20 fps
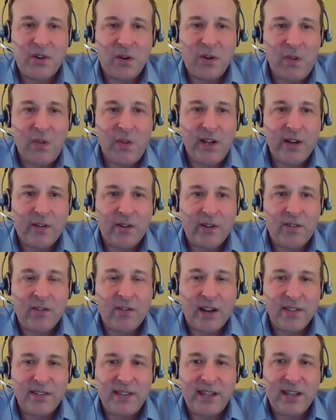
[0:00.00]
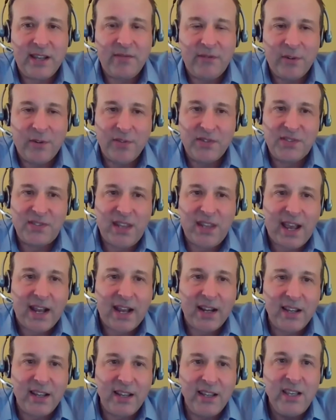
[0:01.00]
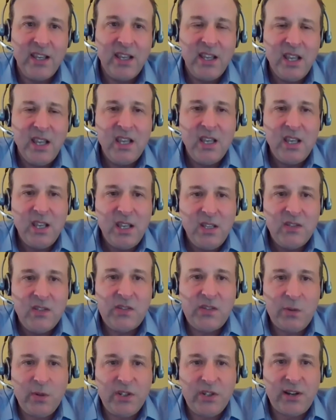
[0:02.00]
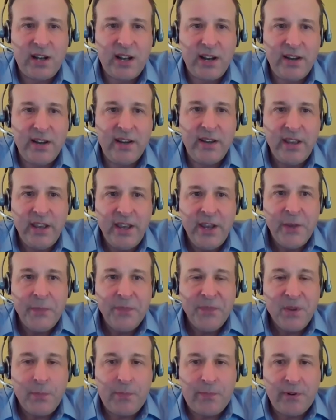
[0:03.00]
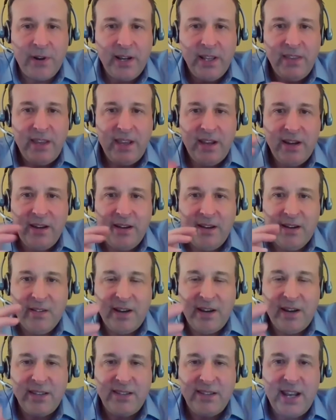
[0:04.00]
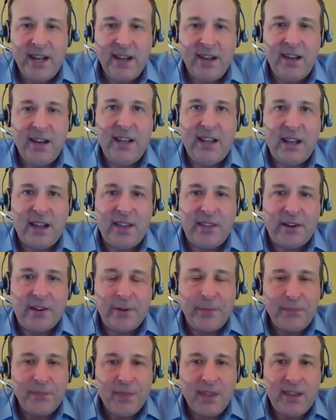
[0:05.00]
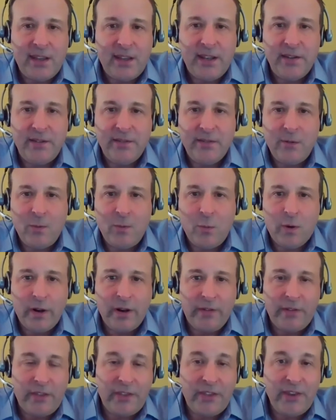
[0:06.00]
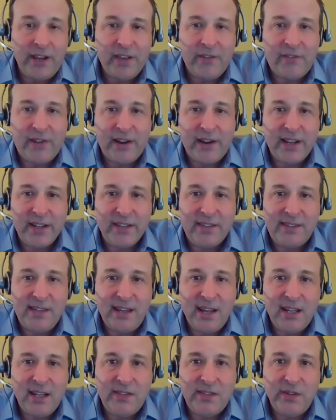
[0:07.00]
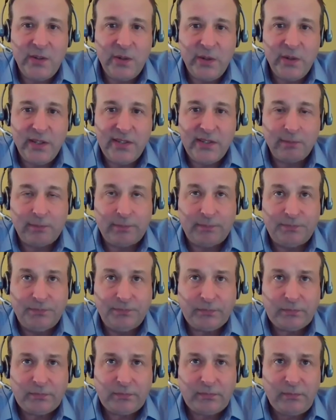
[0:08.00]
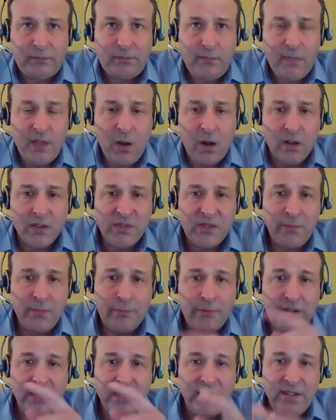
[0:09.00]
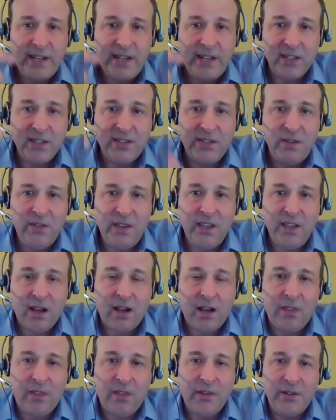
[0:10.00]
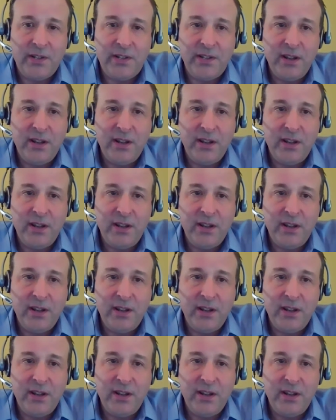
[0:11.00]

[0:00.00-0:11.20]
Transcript: earlier across that full stack. So we're trying to bring the integrated data together. And one other thing, if I could say too, is also bring the data to the other